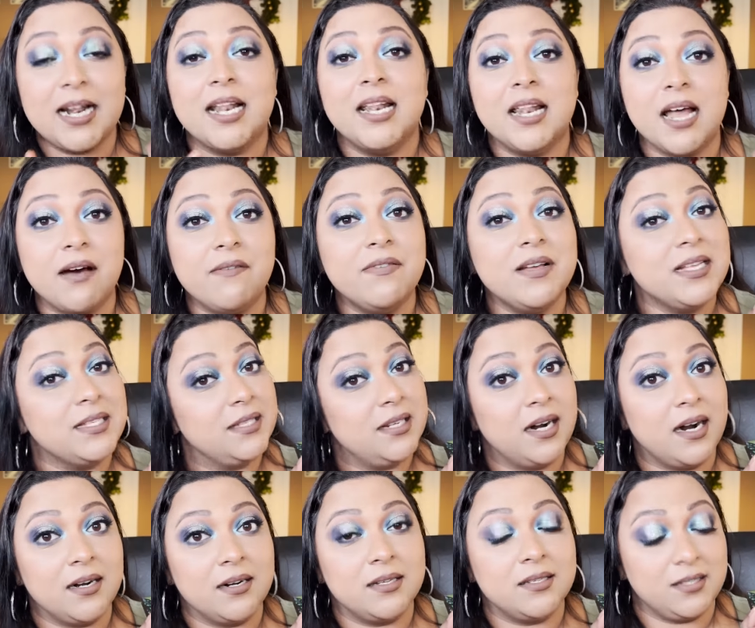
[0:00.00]
Love is an
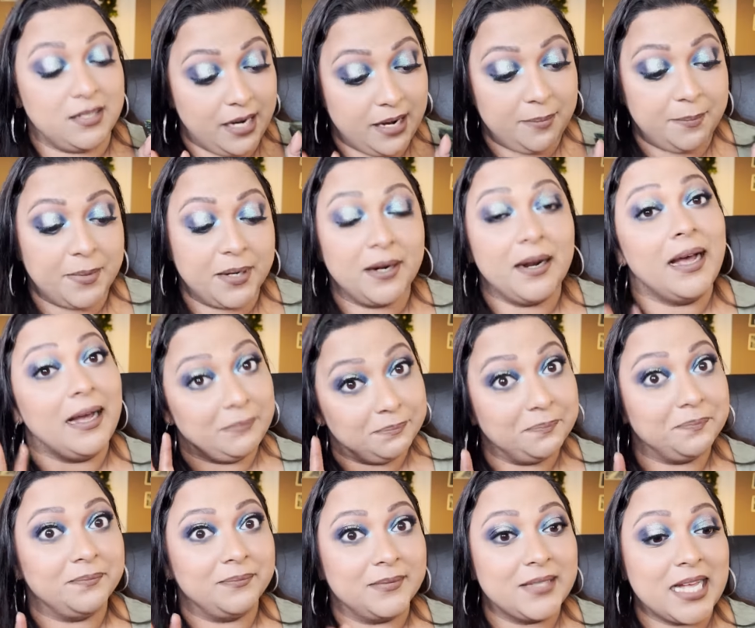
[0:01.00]
understatement.
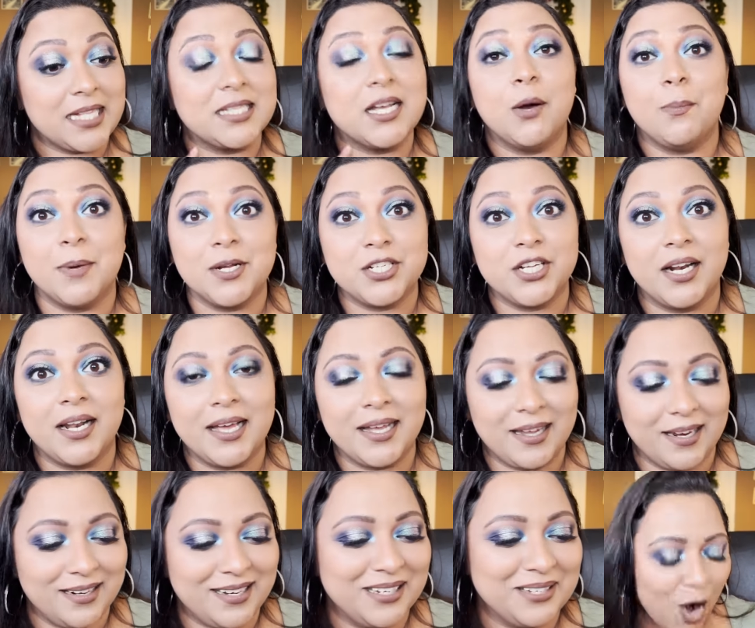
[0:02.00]
That's how much I like
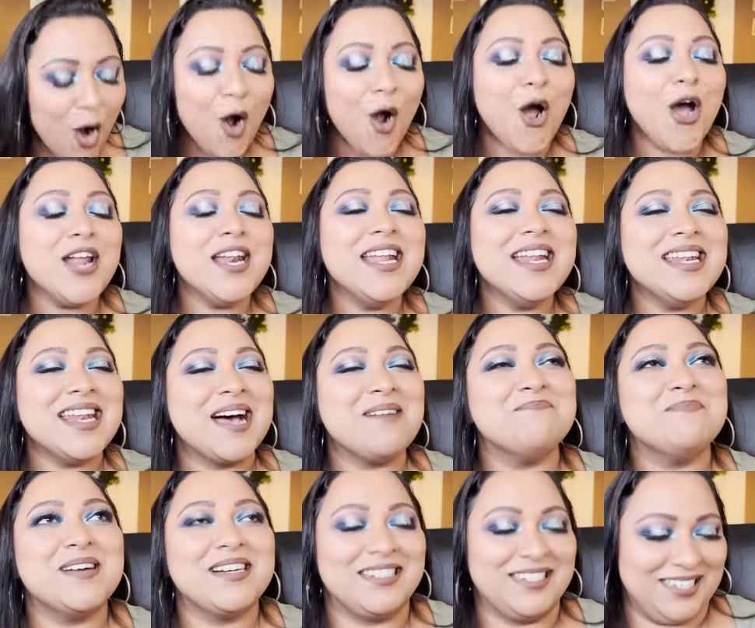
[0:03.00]
it. On
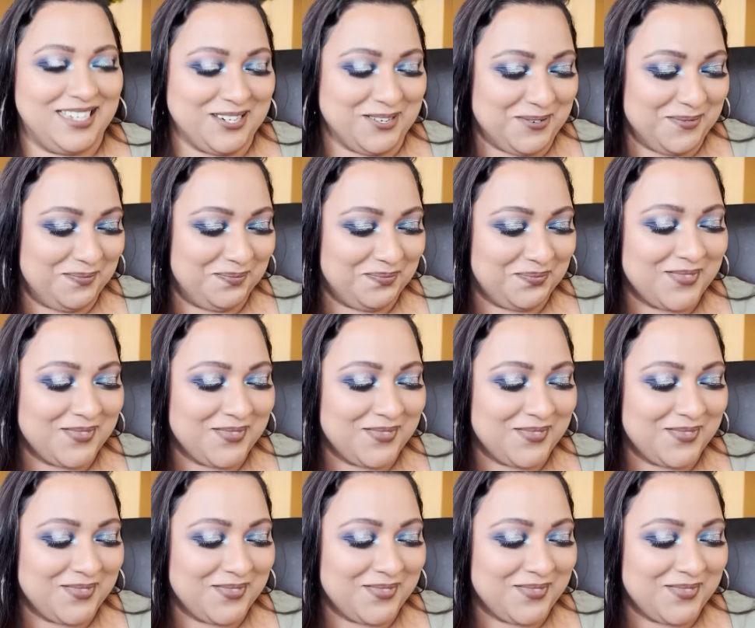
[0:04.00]
number two.